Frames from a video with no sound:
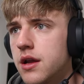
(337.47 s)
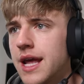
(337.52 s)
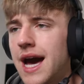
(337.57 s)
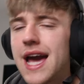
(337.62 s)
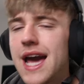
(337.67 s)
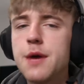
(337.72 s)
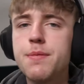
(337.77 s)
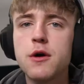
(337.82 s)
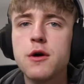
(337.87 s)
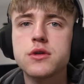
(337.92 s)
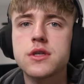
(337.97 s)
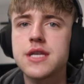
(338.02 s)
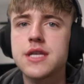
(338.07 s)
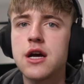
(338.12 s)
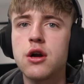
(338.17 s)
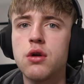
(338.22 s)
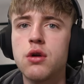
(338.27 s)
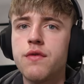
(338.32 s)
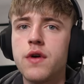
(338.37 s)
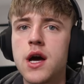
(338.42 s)
Nah, hippos are
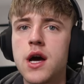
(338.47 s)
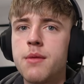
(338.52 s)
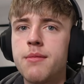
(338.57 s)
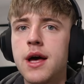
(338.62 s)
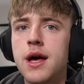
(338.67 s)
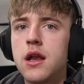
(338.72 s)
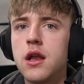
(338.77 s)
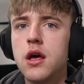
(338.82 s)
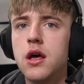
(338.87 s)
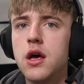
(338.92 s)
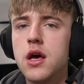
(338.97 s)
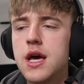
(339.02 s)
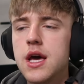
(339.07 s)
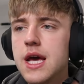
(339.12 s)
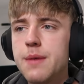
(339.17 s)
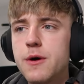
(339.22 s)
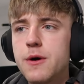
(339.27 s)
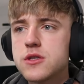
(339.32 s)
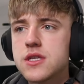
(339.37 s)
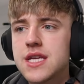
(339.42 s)
terrifying, man.
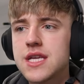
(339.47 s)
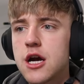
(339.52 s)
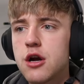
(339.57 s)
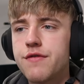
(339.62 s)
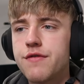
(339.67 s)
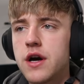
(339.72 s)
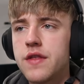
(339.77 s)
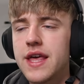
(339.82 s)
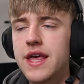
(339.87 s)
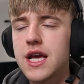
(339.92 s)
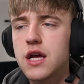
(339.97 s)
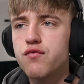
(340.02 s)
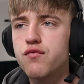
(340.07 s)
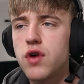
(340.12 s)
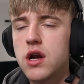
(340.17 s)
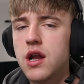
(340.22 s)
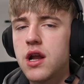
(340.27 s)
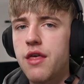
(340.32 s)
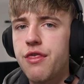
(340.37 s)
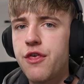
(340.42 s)
Hippos are terrifying. They can
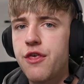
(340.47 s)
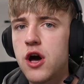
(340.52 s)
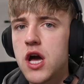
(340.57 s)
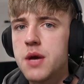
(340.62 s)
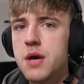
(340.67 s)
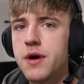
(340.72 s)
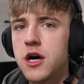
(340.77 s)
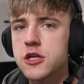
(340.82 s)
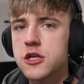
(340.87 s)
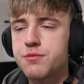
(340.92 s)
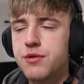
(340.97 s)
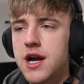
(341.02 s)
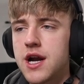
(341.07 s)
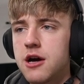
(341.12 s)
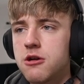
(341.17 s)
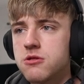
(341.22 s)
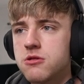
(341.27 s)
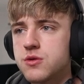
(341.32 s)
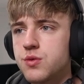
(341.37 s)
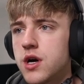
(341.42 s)
run like 30 miles per
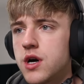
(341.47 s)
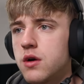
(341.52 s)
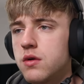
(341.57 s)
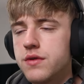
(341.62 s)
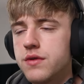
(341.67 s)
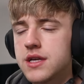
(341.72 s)
hour as well.